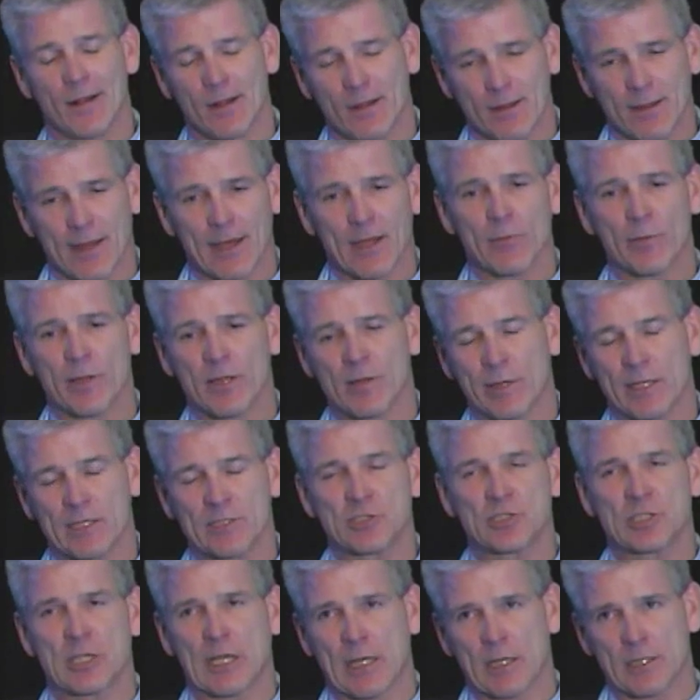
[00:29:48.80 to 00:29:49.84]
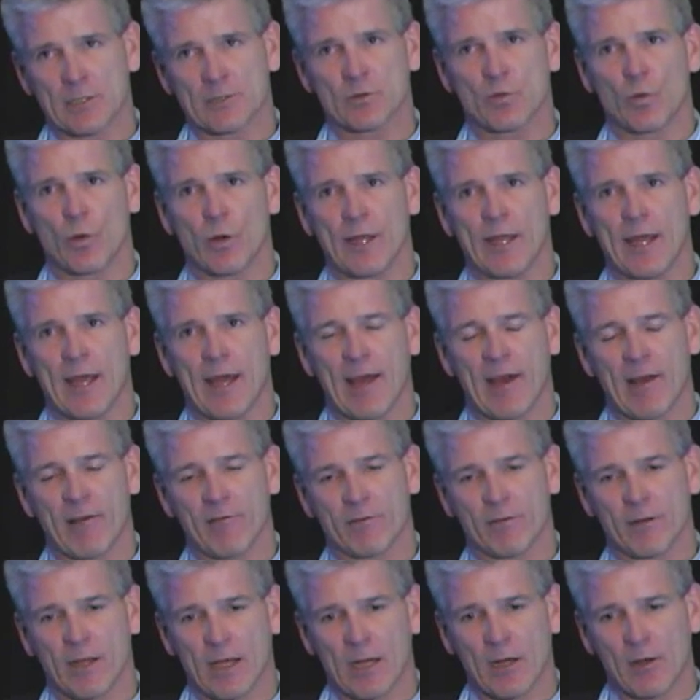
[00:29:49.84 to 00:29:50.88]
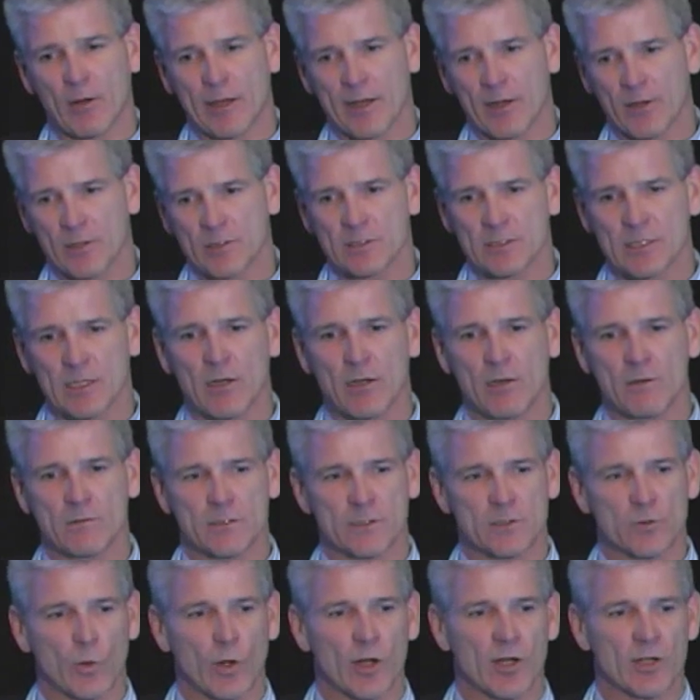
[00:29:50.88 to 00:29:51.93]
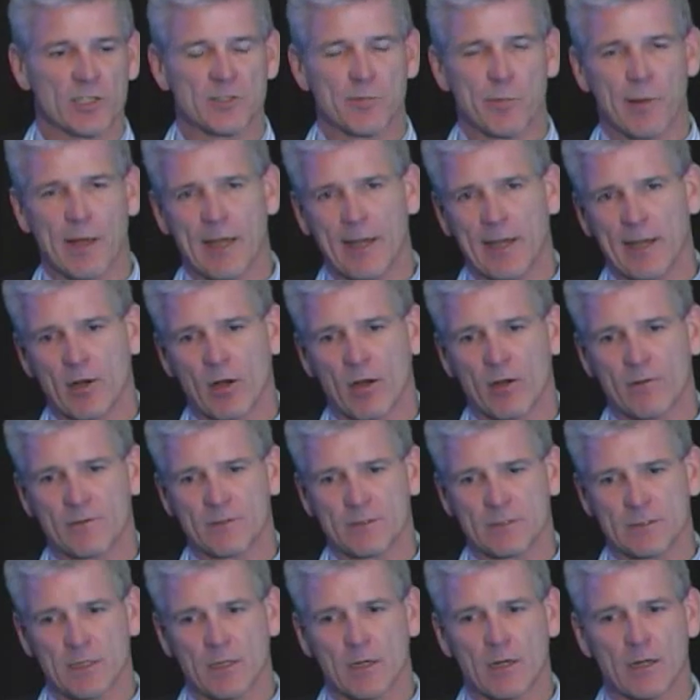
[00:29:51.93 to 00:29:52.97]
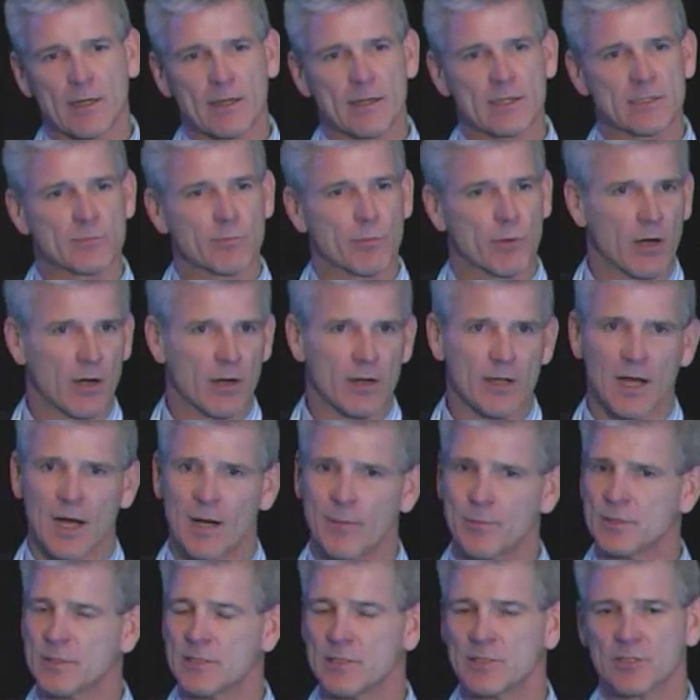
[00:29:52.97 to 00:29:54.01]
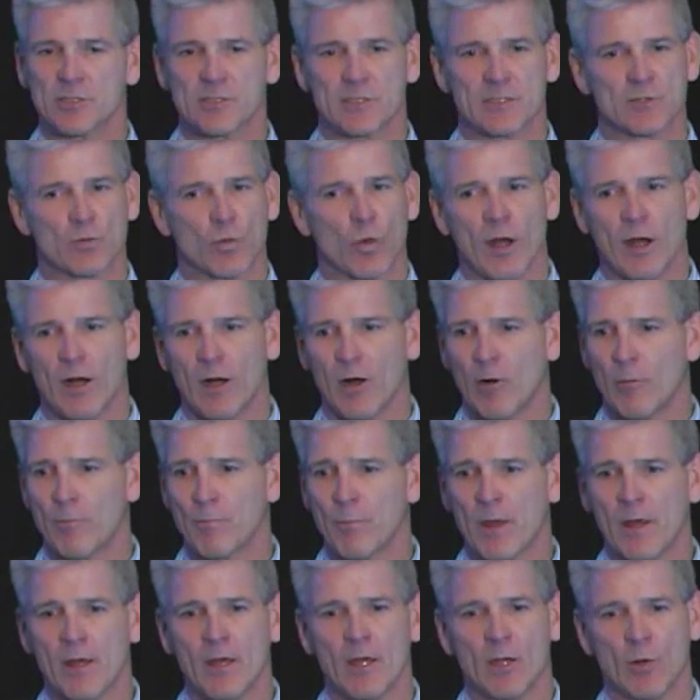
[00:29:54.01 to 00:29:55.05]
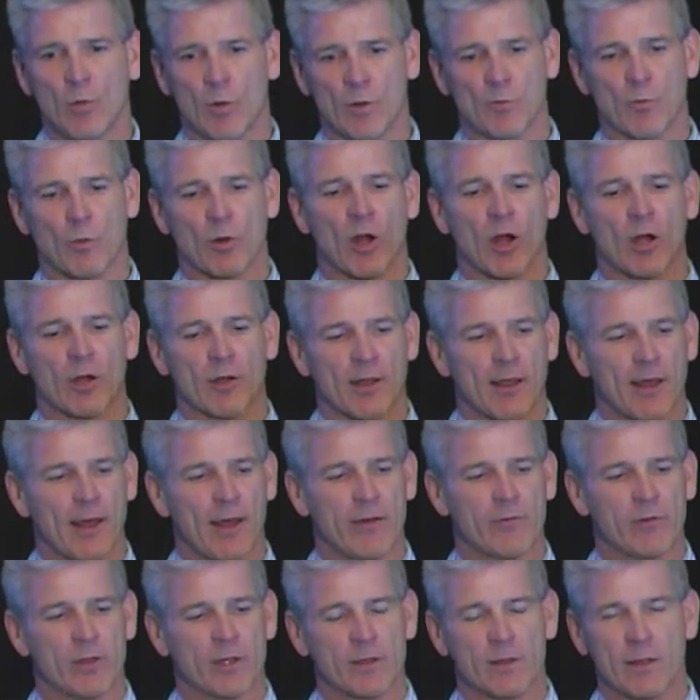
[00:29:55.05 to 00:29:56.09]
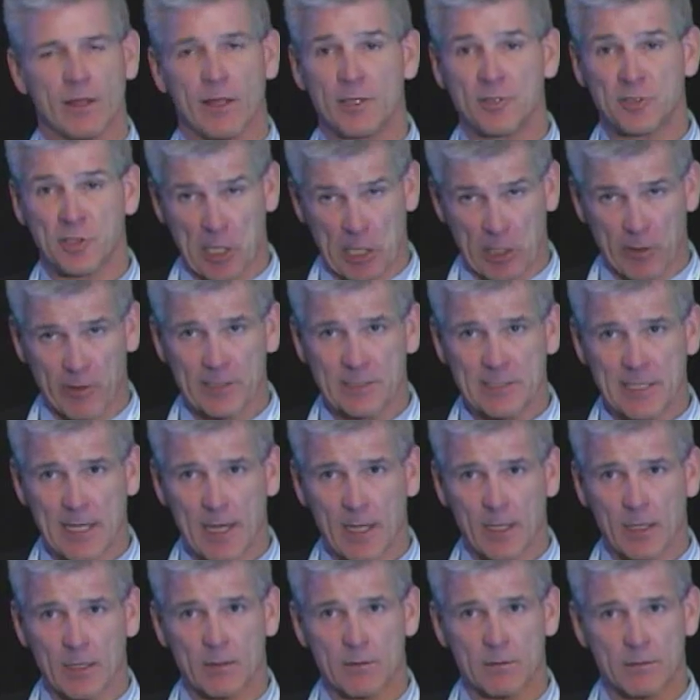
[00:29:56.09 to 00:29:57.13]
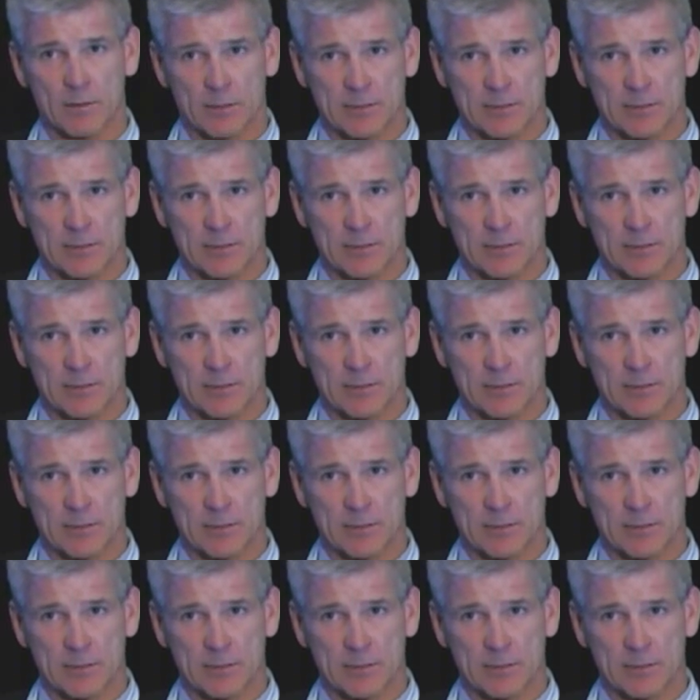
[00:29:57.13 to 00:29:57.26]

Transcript: That'll be the biggest challenge we have, not only ourselves as we're expanding our facilities, but our competition as well, with regard to having the engineering talent, the